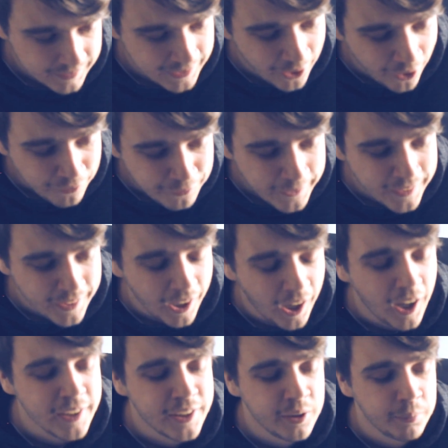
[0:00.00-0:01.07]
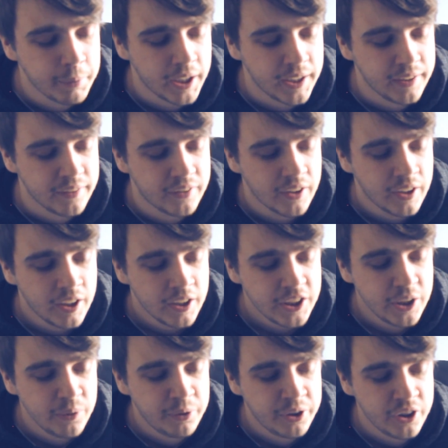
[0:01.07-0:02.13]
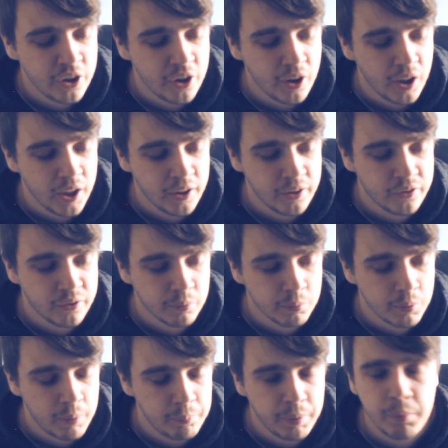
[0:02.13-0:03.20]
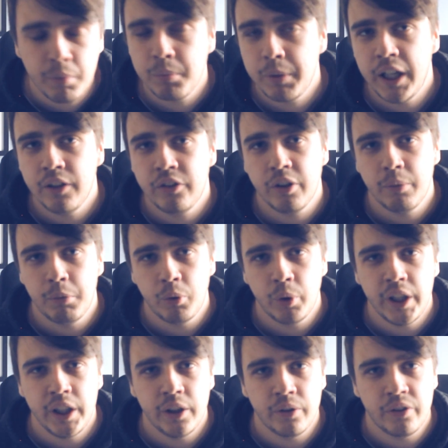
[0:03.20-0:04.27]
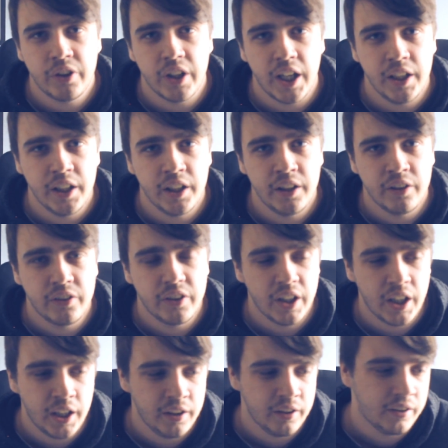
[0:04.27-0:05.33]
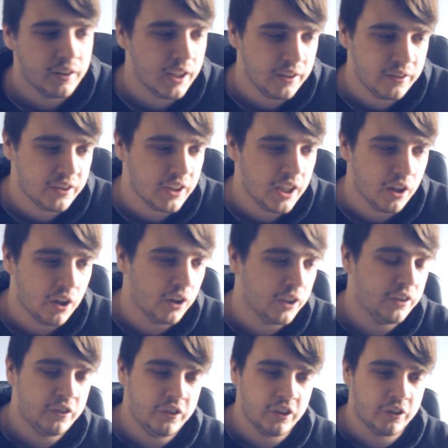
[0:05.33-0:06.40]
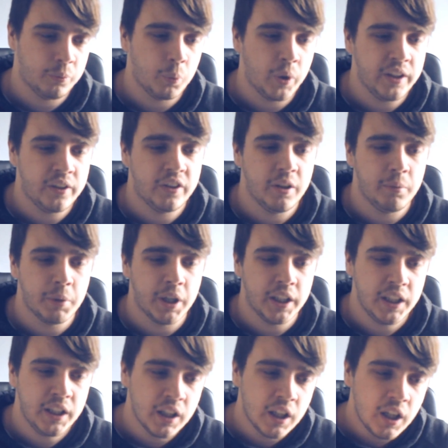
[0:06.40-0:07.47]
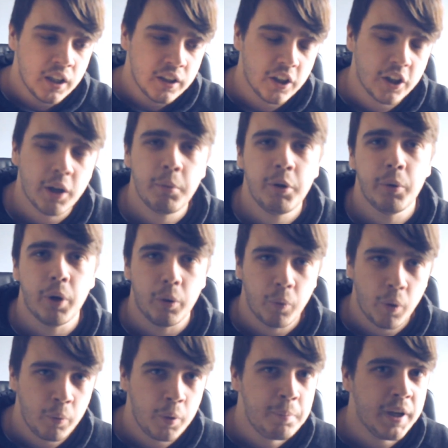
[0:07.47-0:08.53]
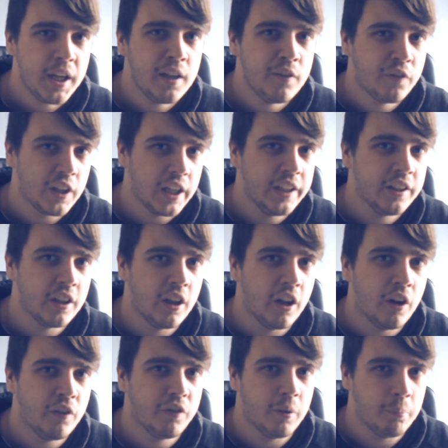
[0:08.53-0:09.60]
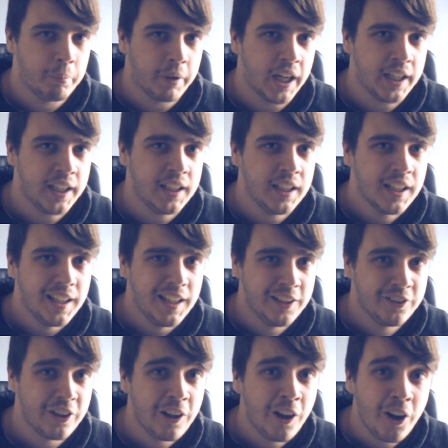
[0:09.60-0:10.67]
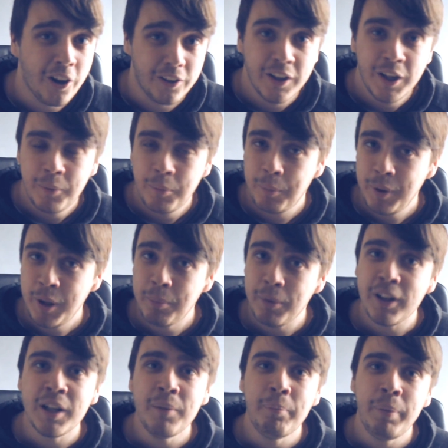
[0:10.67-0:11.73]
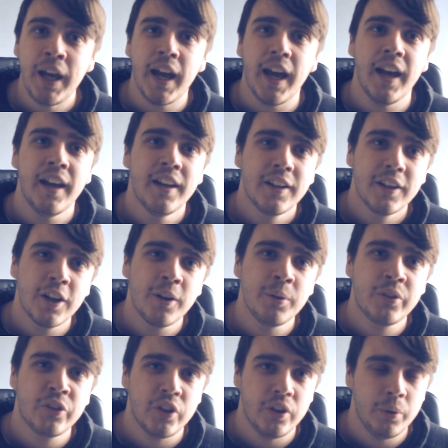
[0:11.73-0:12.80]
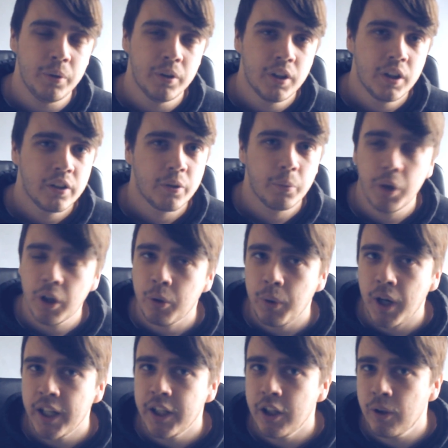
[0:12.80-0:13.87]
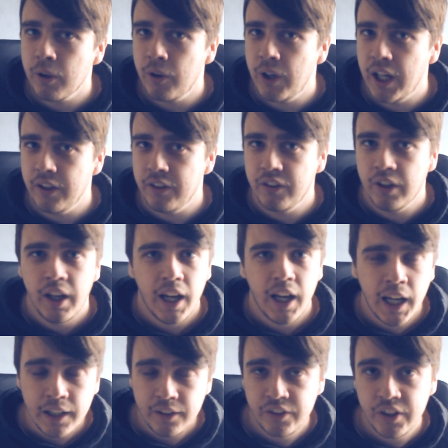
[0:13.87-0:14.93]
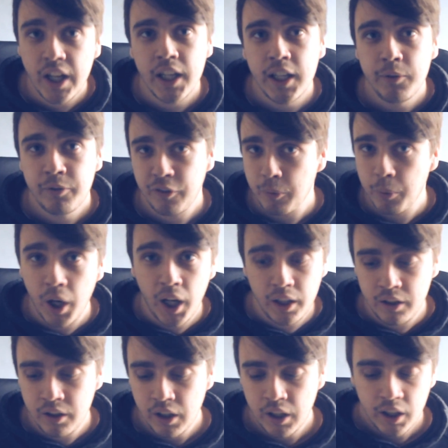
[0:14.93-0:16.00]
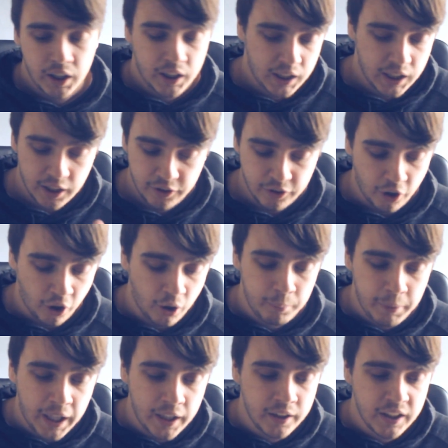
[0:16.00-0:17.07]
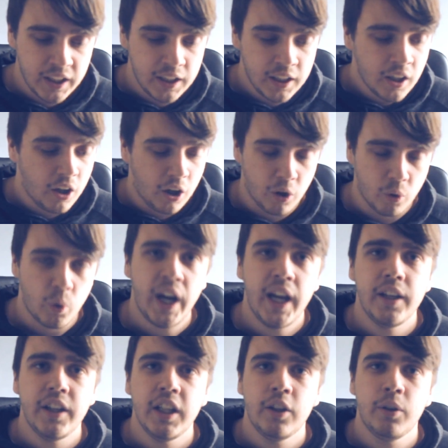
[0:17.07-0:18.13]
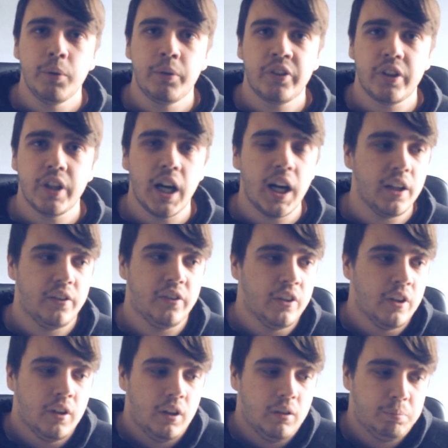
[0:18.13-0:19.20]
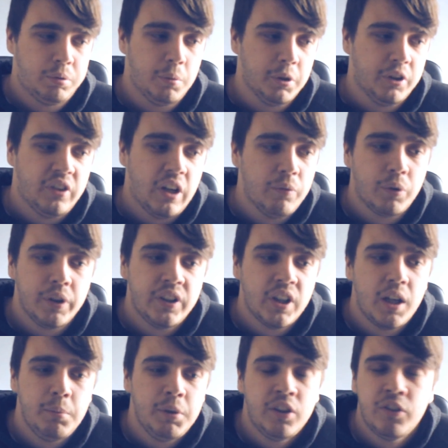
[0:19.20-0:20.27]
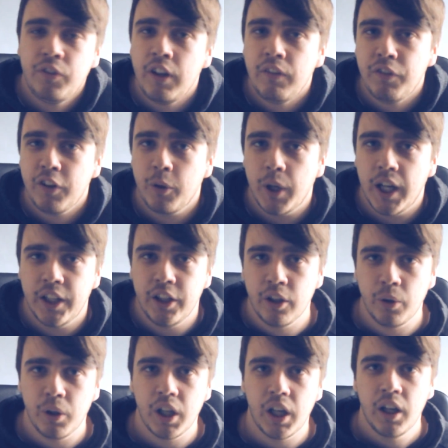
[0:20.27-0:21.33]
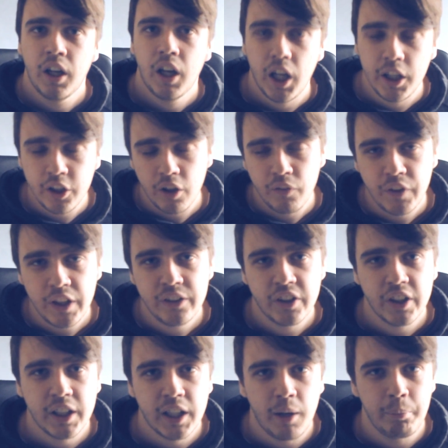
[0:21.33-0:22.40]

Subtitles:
the often argument you hear is when people mention Mourinho's signings and they say, oh, he's just wasted money. Don't get me wrong, what we paid for Lindelof and Bailly is a lot. But people compare those two to what Guardiola has. At City, for one, He had Otamendi already, who starts pretty much every time he's fit for Guardiola, and you got Vincent